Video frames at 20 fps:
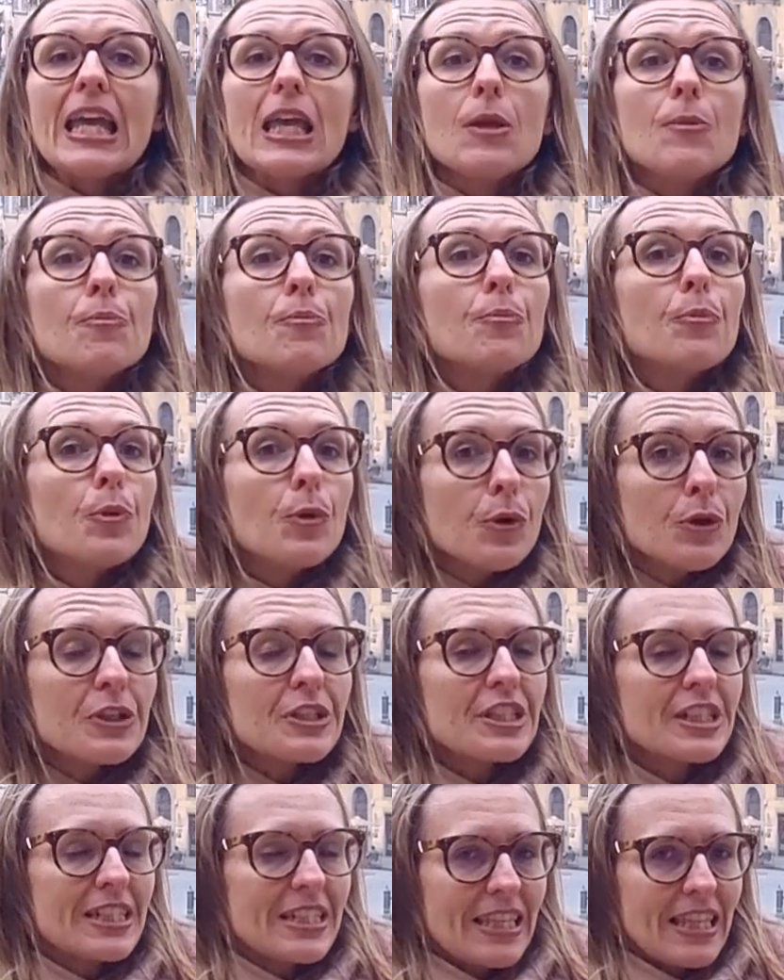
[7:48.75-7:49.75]

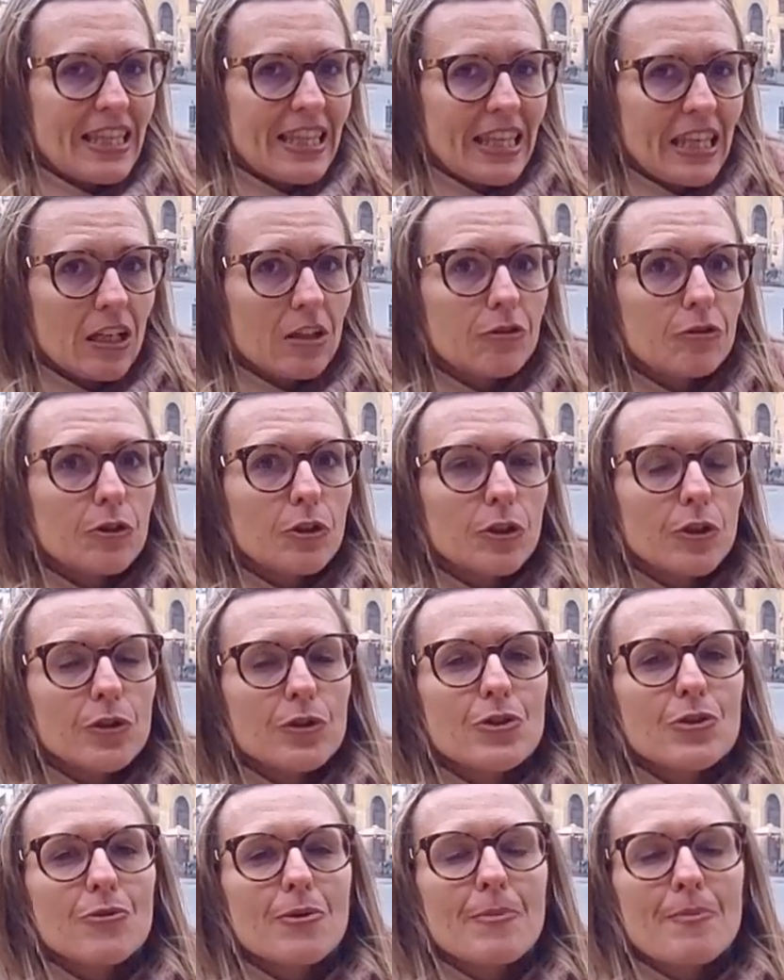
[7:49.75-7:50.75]
Important thing for you
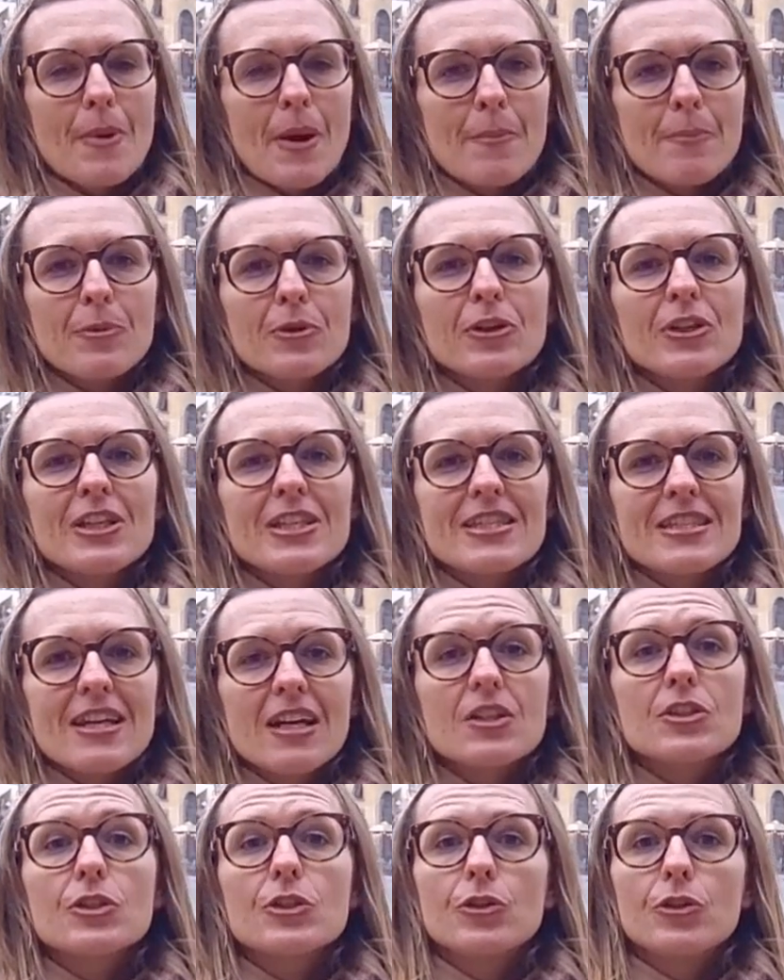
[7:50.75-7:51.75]
to remember is
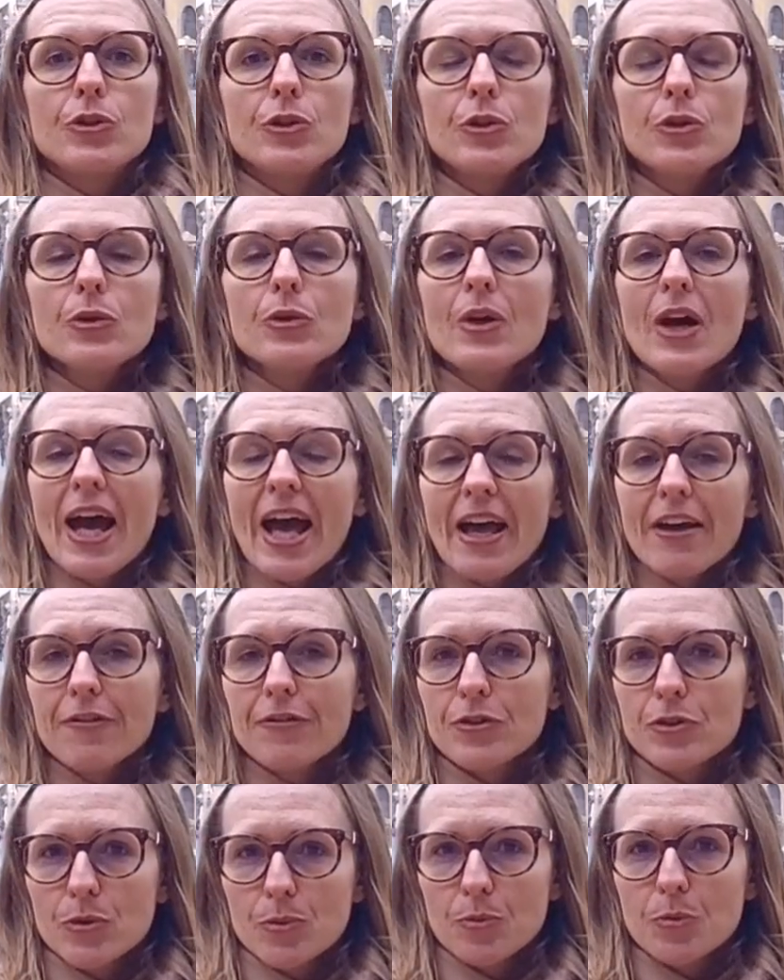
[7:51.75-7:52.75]
that you
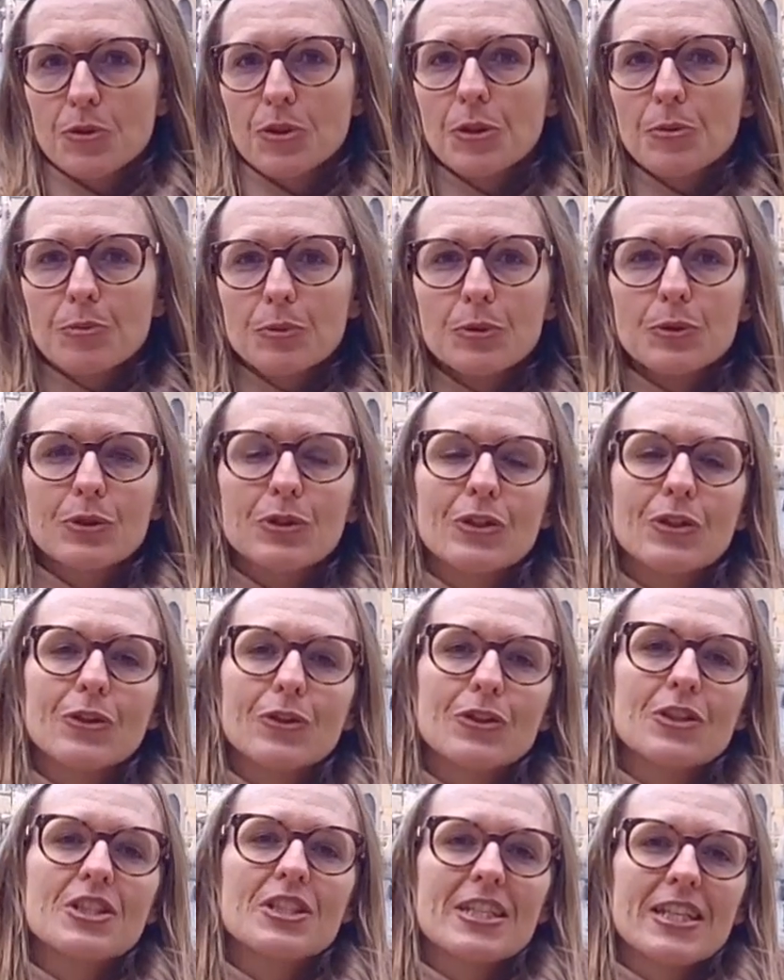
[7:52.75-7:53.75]
have to pre-book
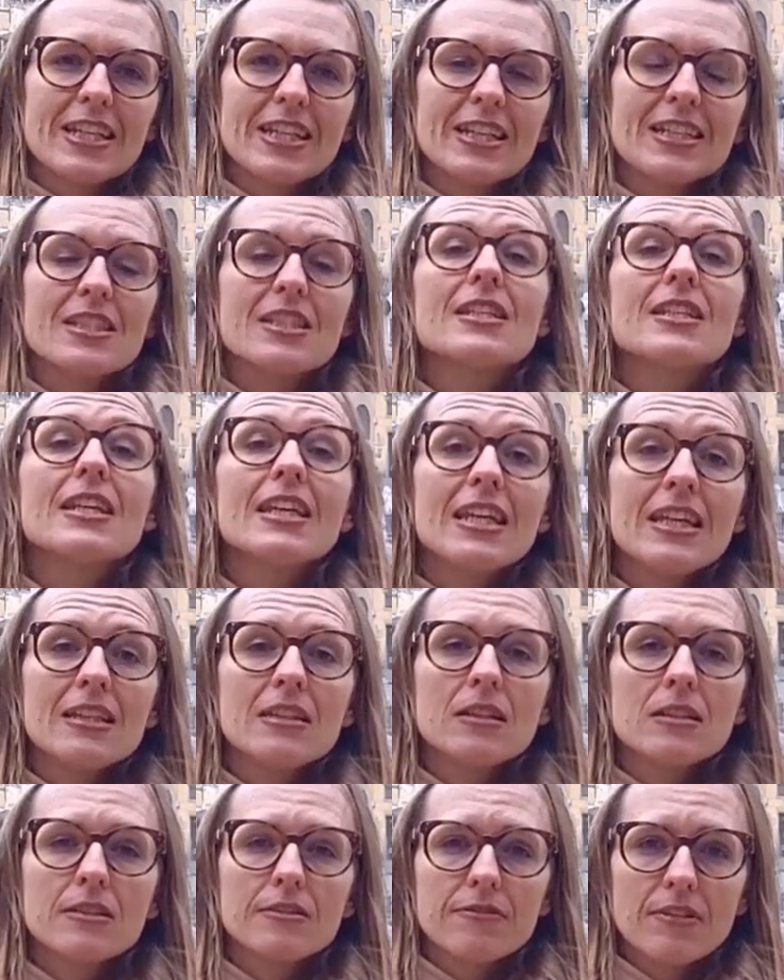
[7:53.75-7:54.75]
your ticket in
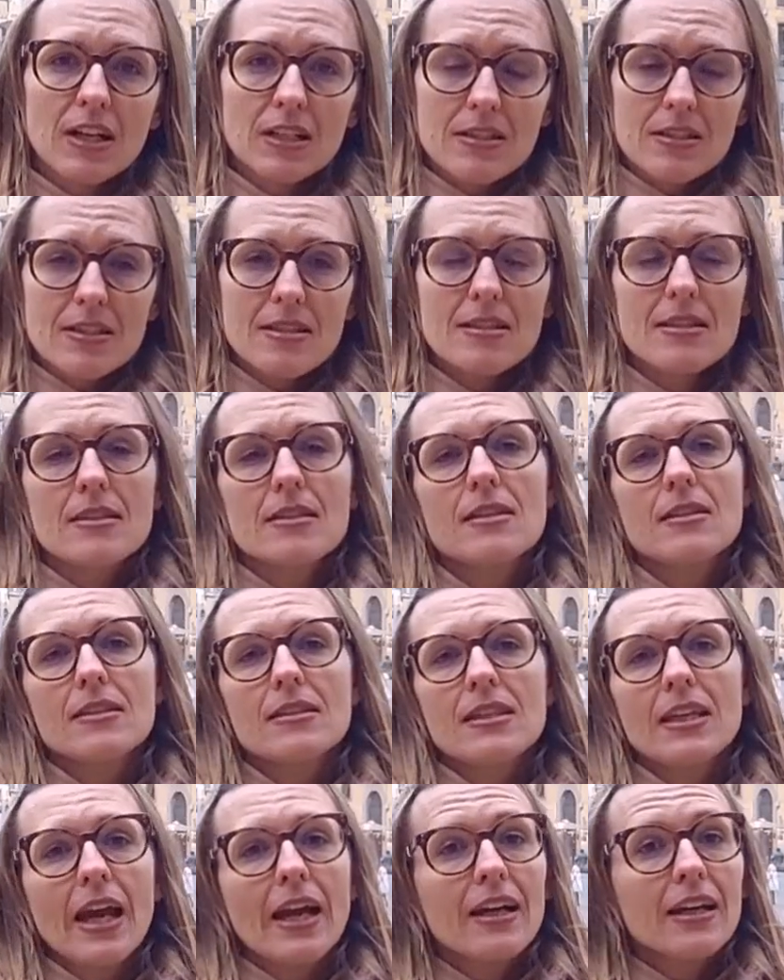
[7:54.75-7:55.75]
advance.
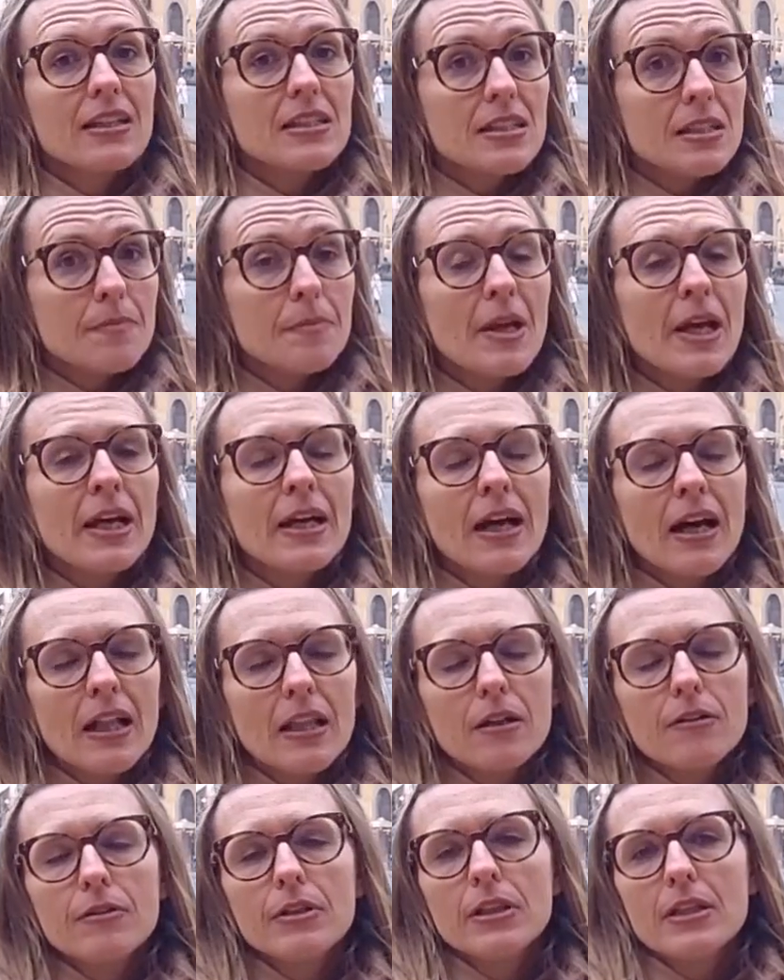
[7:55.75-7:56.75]
The Accademia
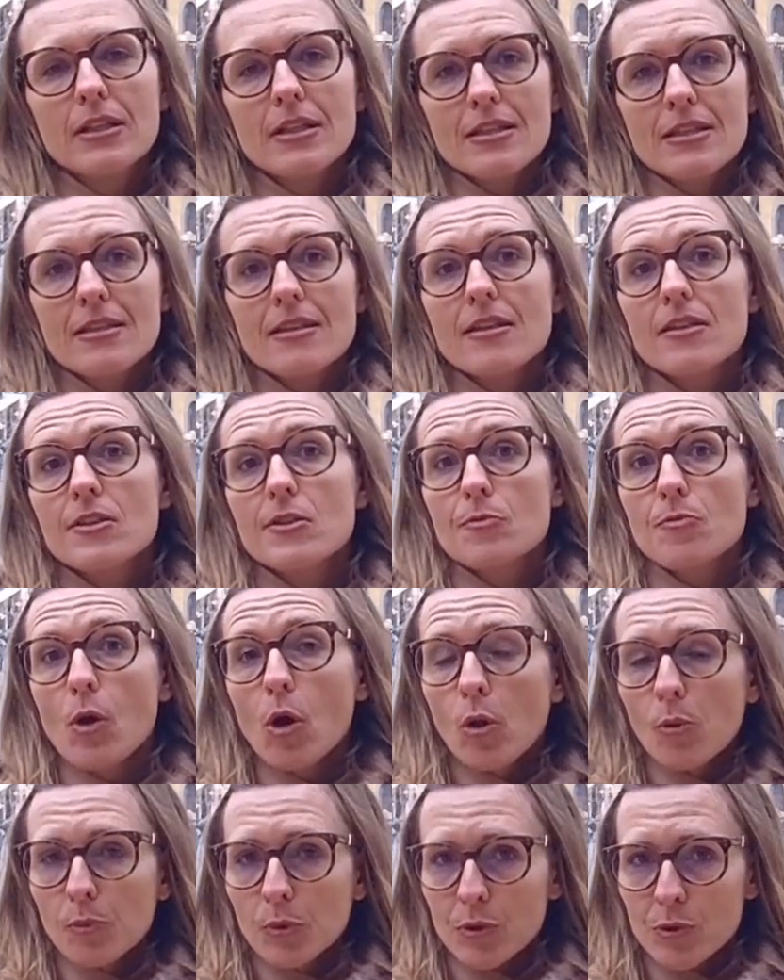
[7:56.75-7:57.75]
Gallery is a
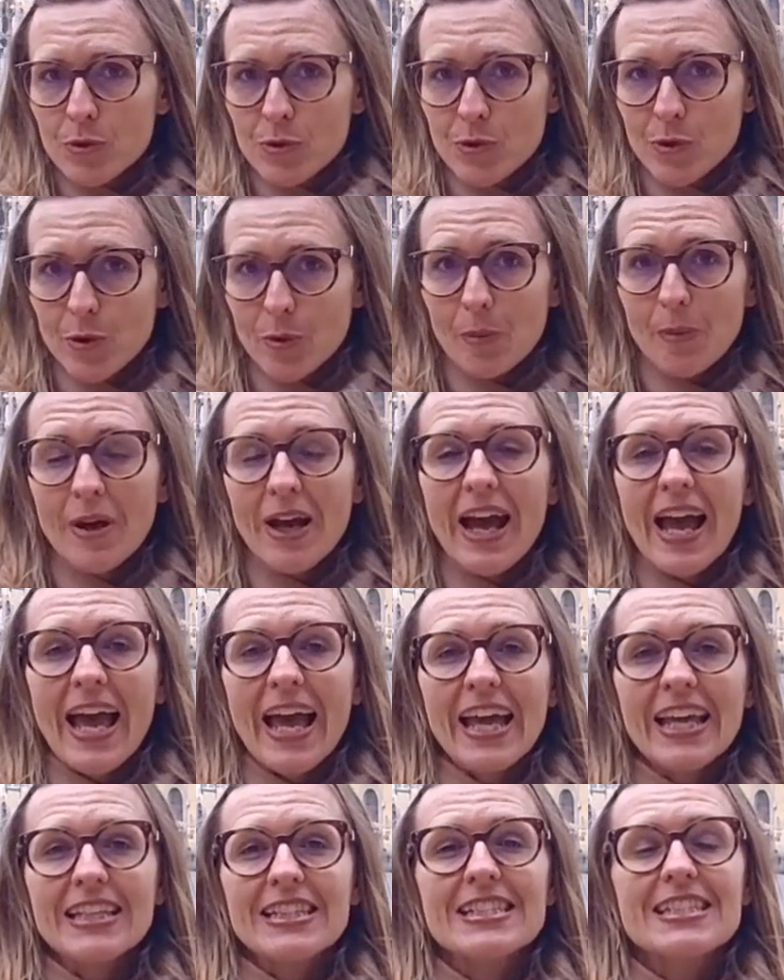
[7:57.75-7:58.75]
small museum
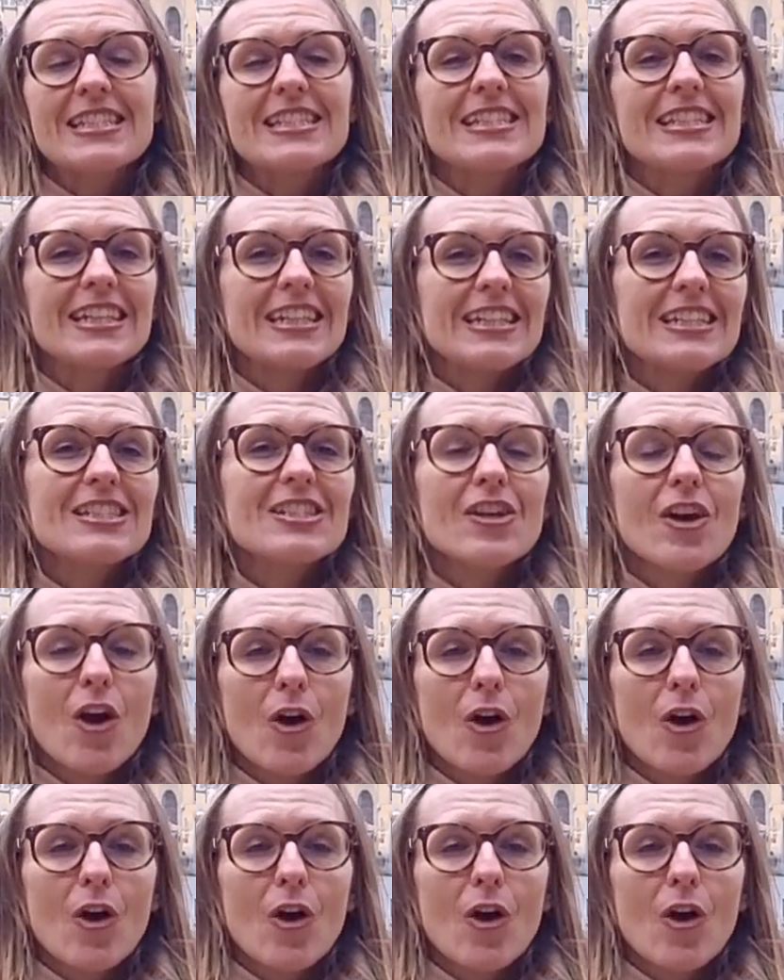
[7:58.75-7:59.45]
and it